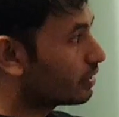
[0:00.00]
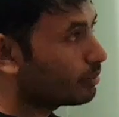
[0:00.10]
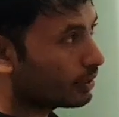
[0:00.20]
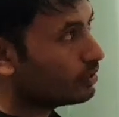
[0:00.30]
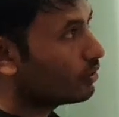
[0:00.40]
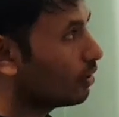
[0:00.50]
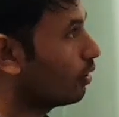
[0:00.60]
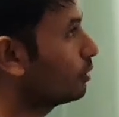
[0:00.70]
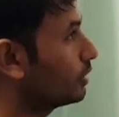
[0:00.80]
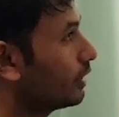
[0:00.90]
over there in the
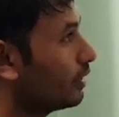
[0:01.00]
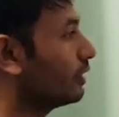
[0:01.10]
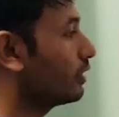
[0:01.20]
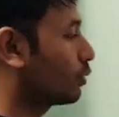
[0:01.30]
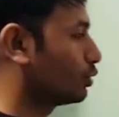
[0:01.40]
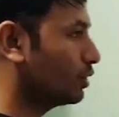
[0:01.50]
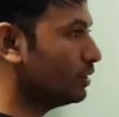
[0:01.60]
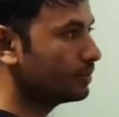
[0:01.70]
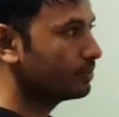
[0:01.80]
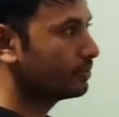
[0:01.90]
question.
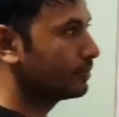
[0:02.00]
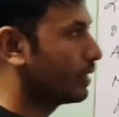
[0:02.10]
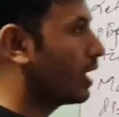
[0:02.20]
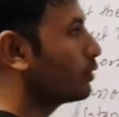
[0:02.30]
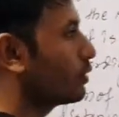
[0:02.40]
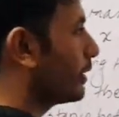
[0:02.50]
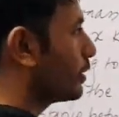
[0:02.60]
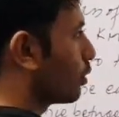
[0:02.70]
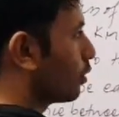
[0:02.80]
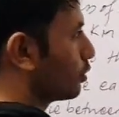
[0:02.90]
Now the main solution is
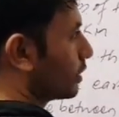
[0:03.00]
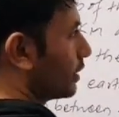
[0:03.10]
here.